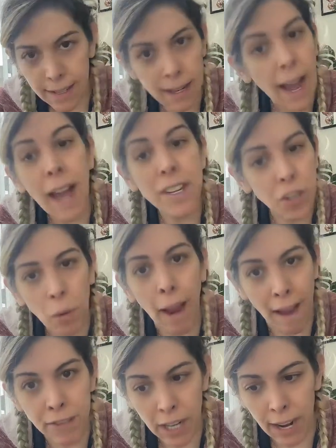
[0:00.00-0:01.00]
"'Listen, I
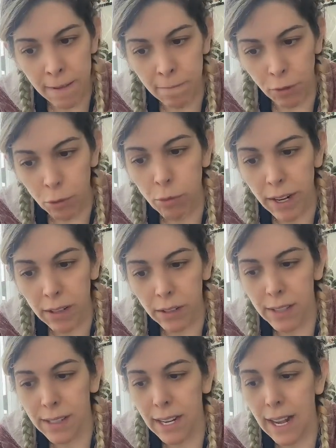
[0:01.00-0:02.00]
don't have time for
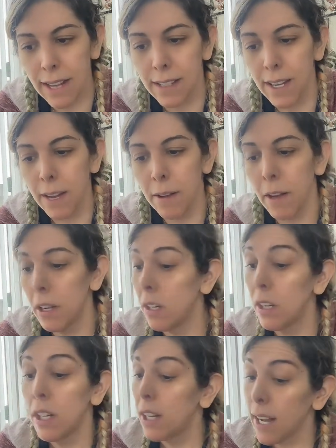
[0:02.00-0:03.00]
riddles,' said Essie.
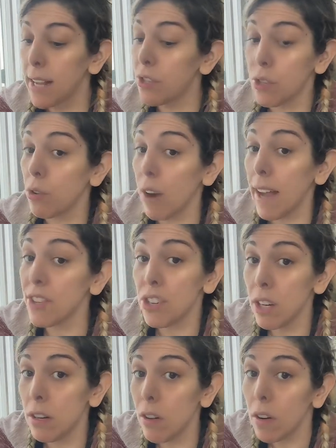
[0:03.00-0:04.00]
"'It's
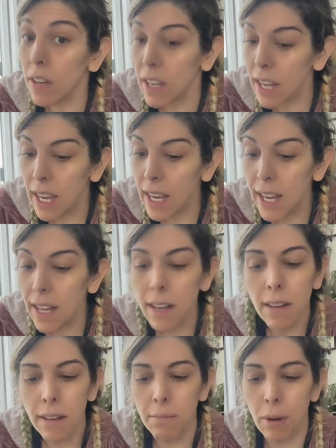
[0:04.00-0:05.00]
scratching, not
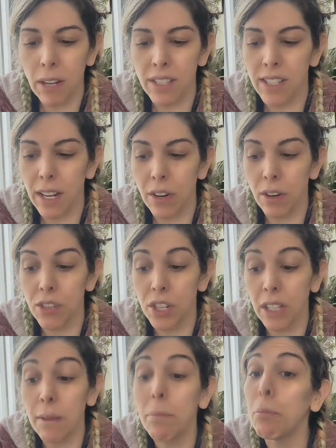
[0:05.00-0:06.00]
he,' Maud said
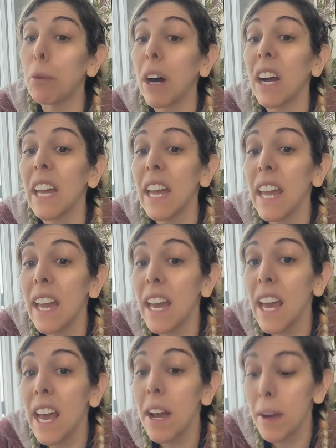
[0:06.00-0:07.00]
urgently, "'but
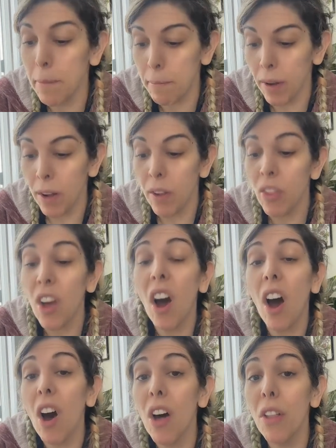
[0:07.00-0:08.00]
him,
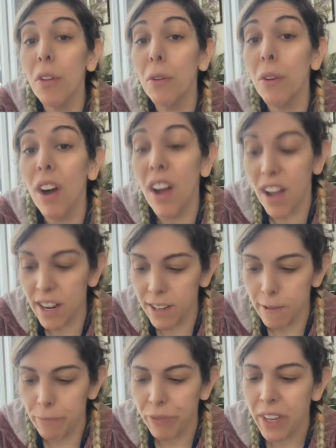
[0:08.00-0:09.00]
the other
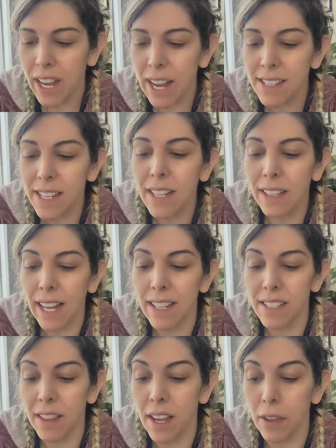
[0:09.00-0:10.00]
one. Essie
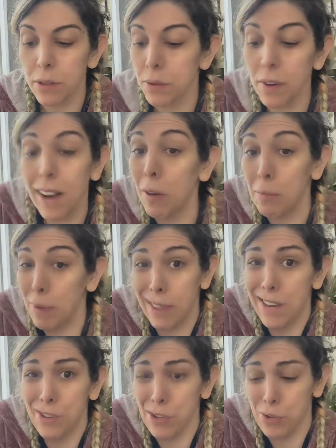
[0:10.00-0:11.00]
glanced at the others for
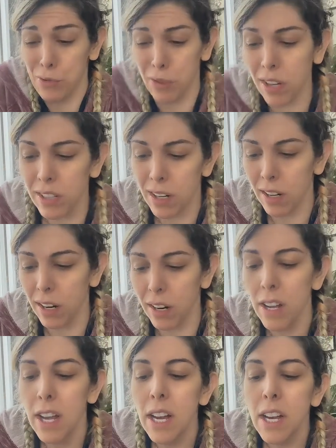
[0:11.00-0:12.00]
help, but they just shrugged
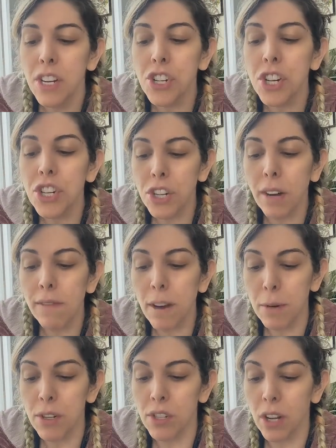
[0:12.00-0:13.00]
at her. She
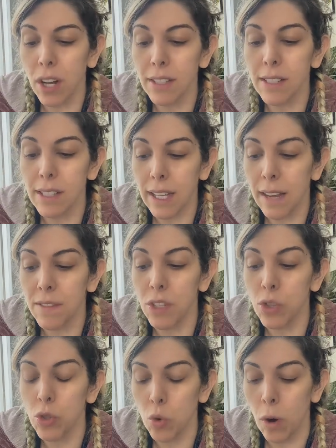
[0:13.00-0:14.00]
shoved up her sodden
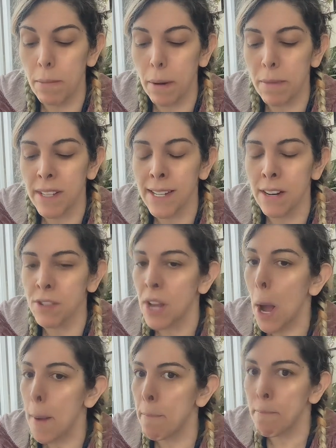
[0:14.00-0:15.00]
sleeves and stormed up the
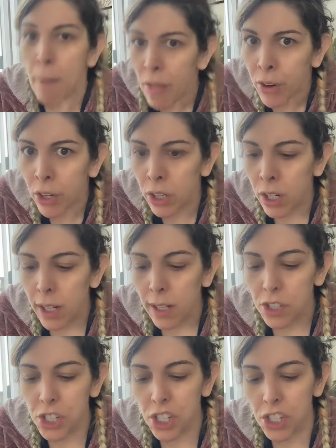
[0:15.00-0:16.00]
stairs.
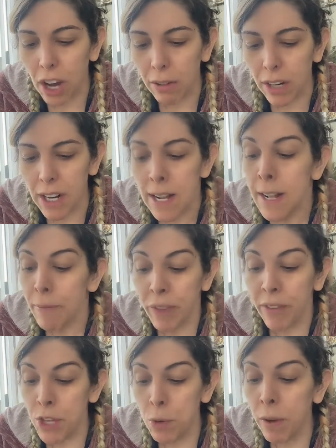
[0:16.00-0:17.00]
Mother, she shouted,
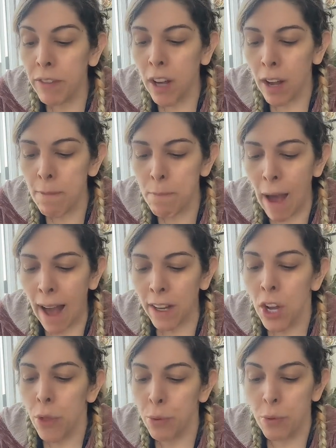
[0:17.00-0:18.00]
if you have gone
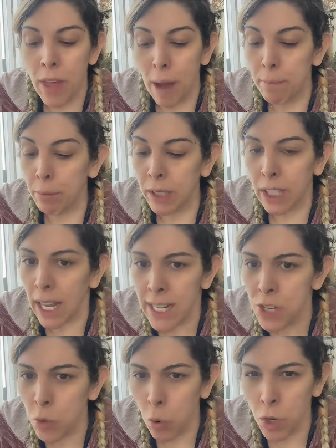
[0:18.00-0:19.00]
back through that
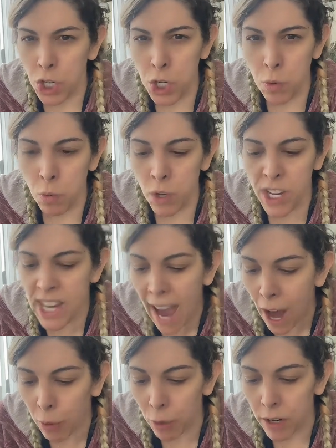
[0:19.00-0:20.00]
bloody door, you
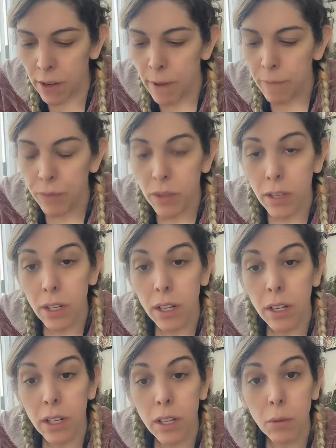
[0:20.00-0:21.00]
coward.
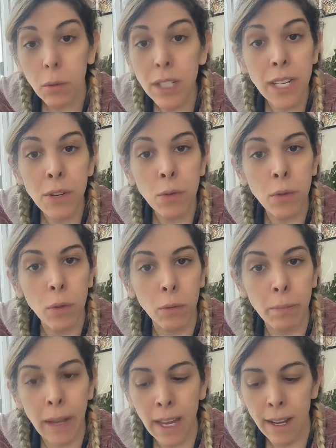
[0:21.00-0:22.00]
What did you
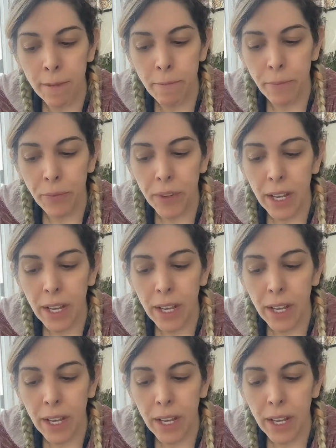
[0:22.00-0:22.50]
call me?